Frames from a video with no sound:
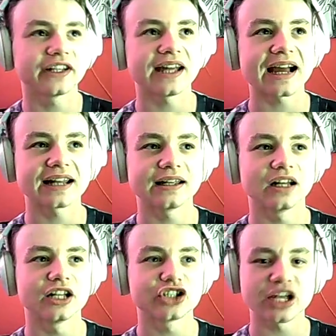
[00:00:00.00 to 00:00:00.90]

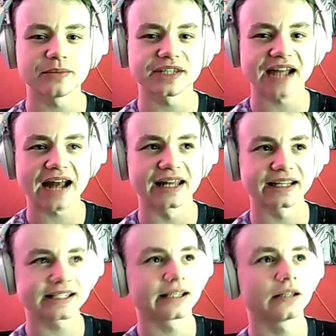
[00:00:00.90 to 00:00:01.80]
they're James and
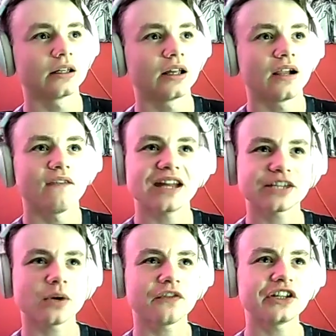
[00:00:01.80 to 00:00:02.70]
Alex. That's
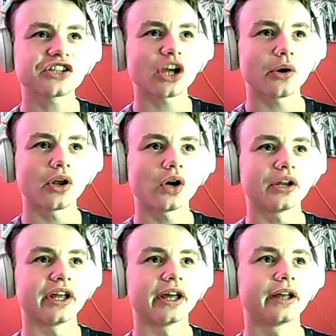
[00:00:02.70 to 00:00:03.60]
what I think is going on here.